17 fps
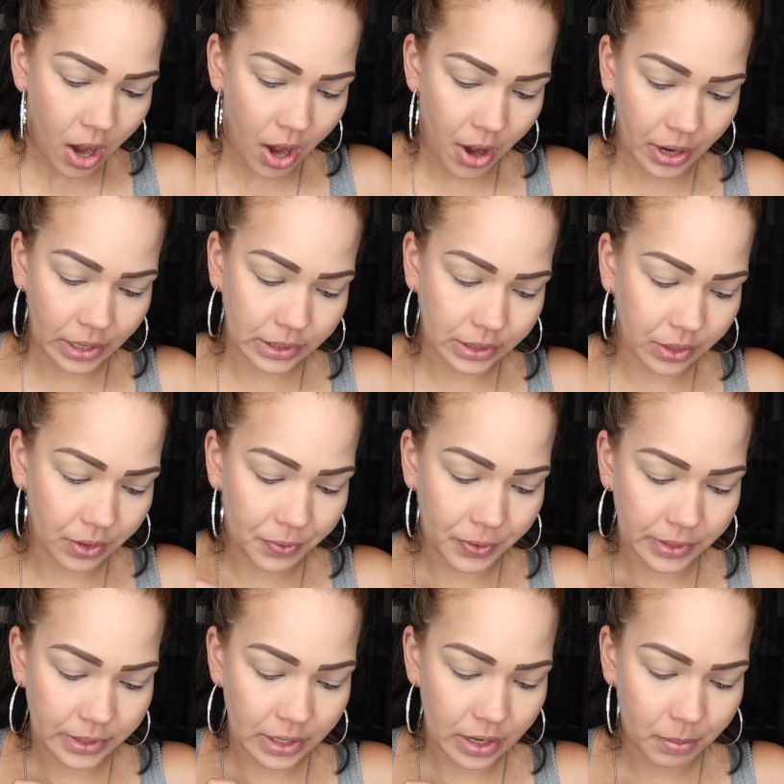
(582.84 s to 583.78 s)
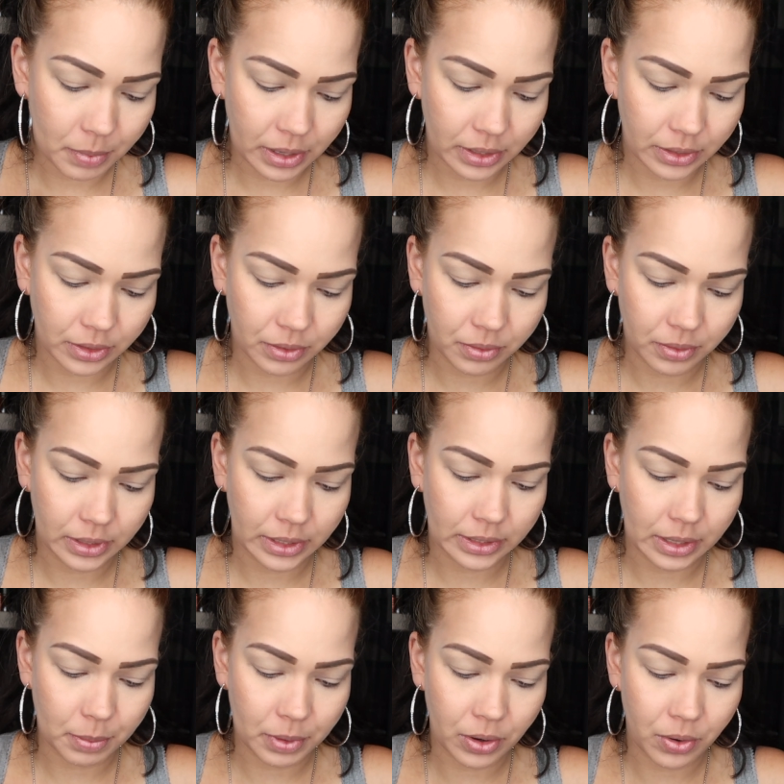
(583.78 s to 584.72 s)
Alright, so the first thing I'm going to do
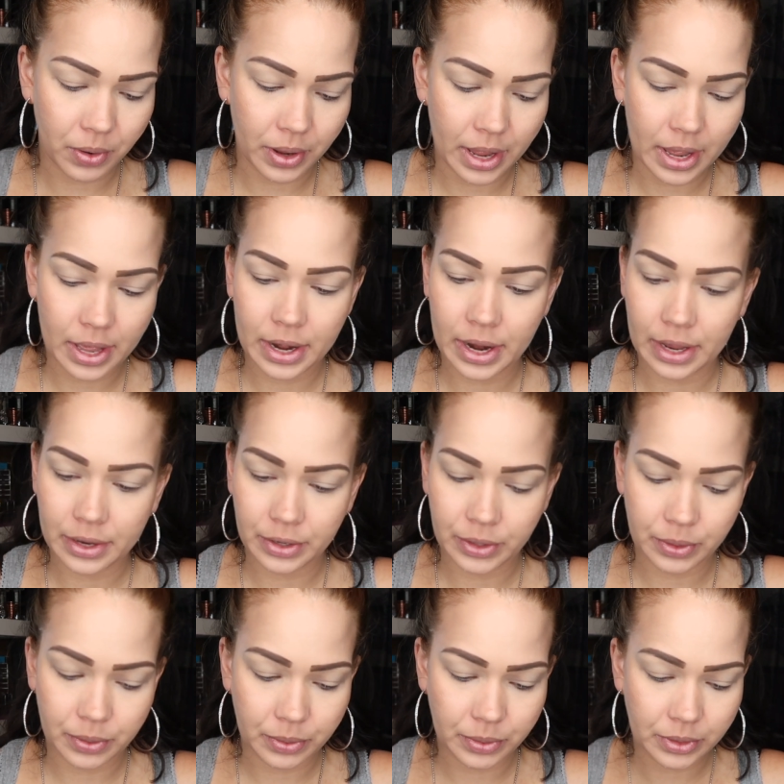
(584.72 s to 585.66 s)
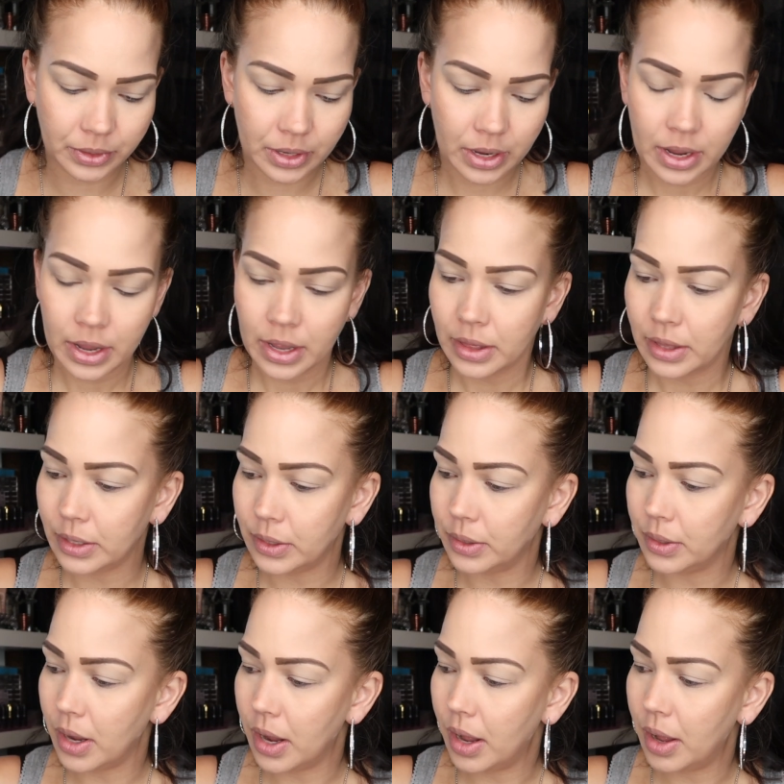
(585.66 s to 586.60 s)
is I'm going to go ahead and use
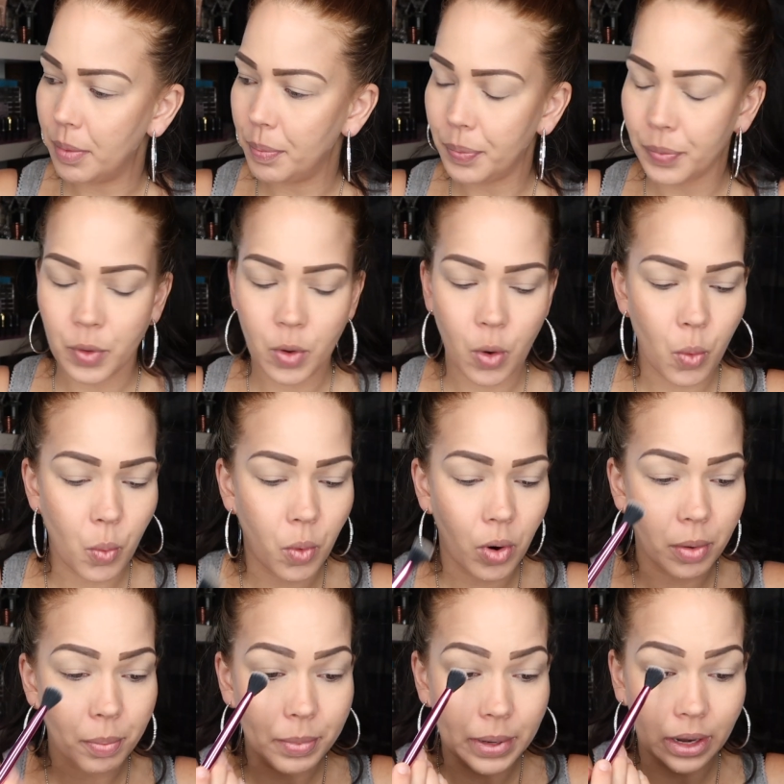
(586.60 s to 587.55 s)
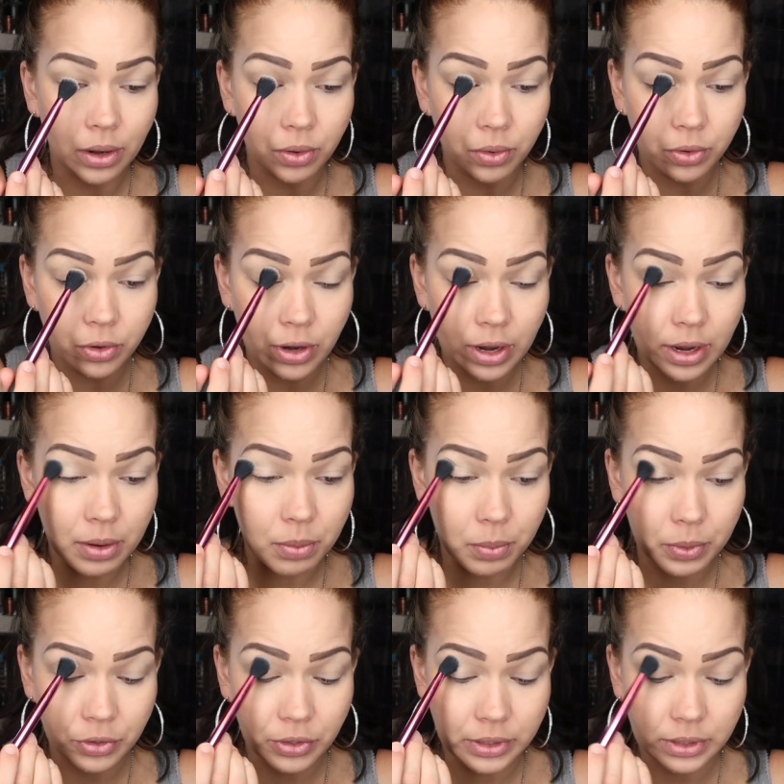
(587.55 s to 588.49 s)
this warm yellow shade,
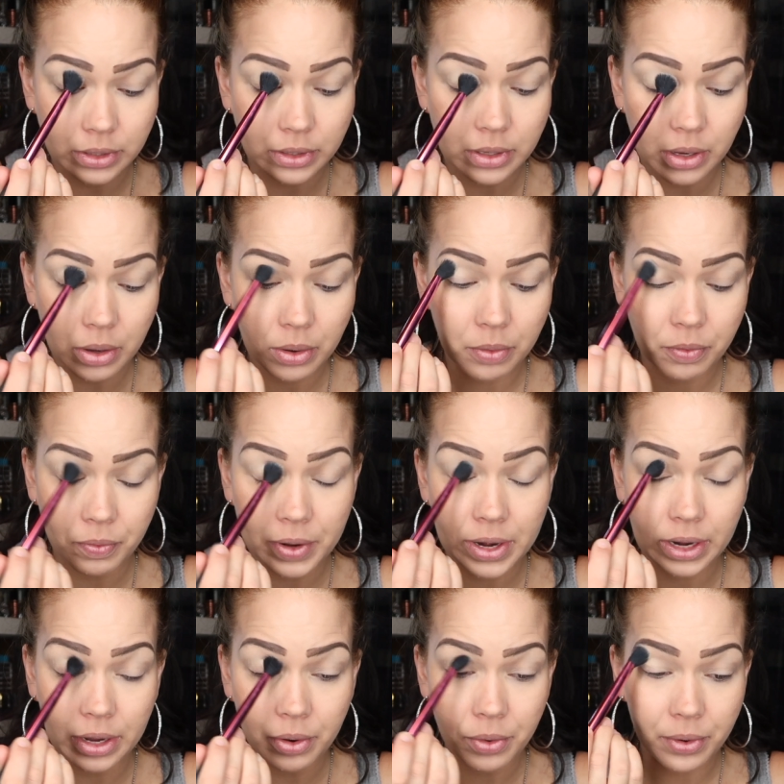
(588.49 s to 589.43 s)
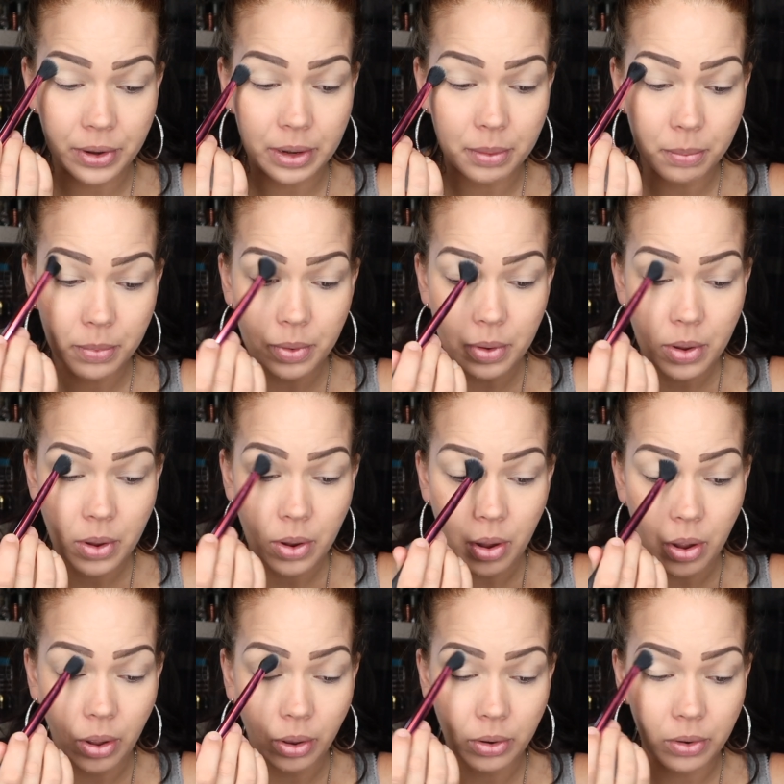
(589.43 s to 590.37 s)
which is Vanilla Cream,
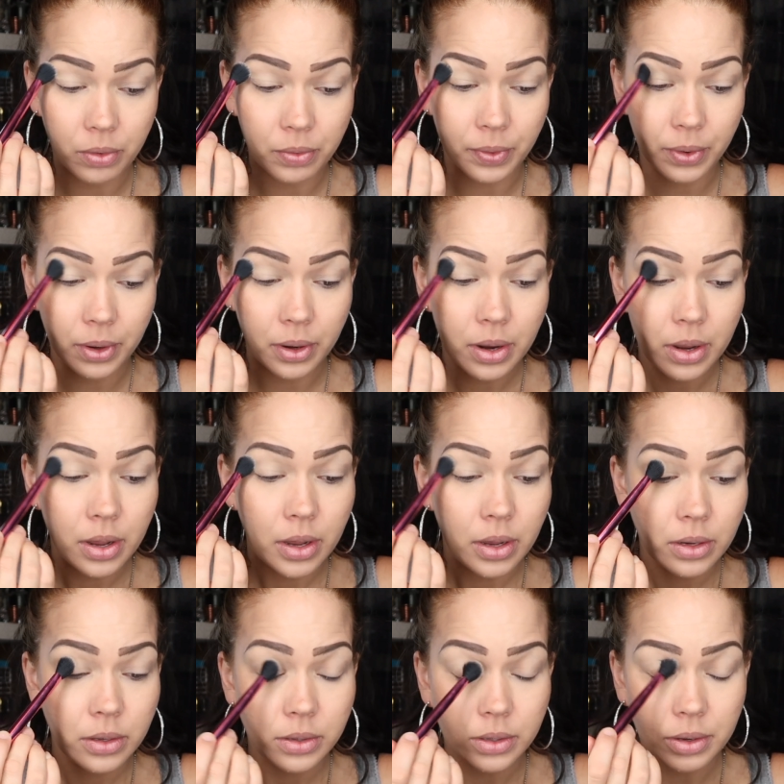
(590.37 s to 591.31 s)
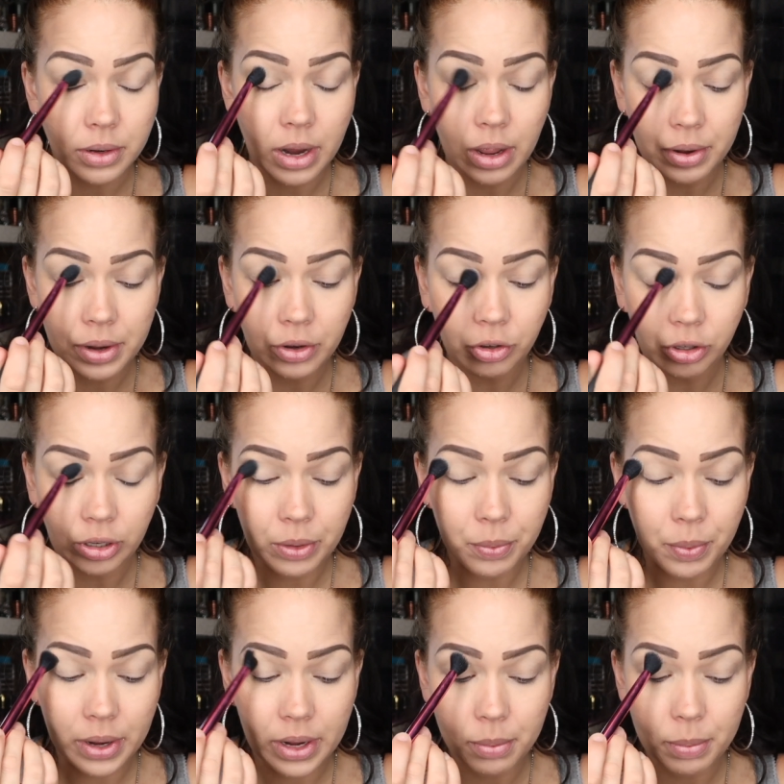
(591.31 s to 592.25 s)
all over. So now initially
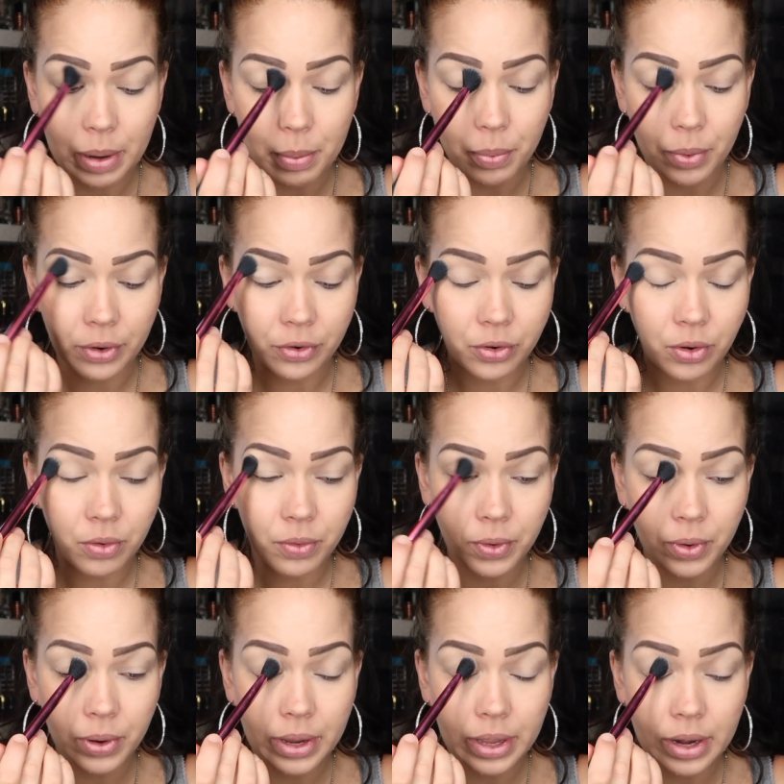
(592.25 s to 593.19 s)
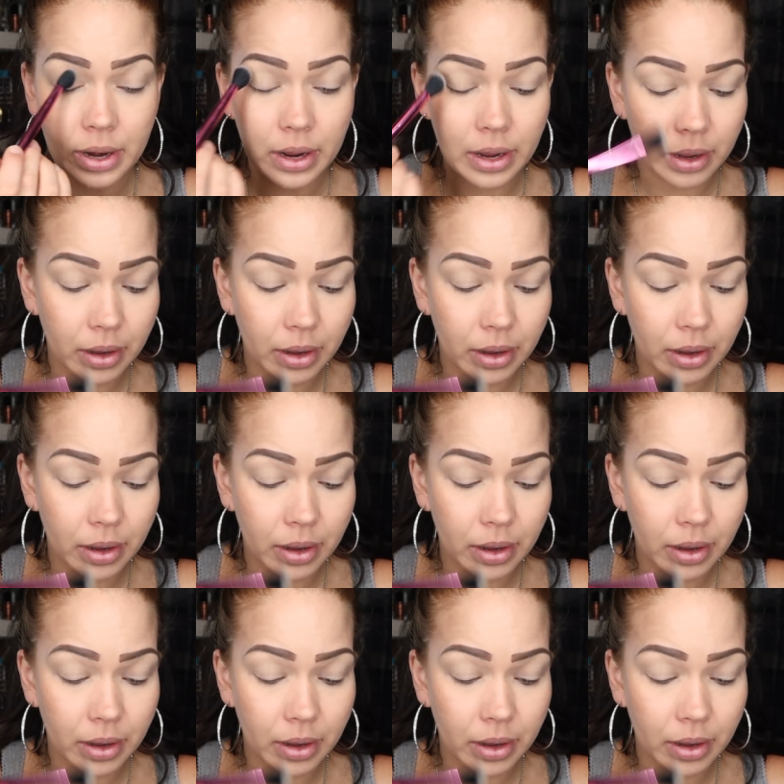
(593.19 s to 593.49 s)
running my brush over it,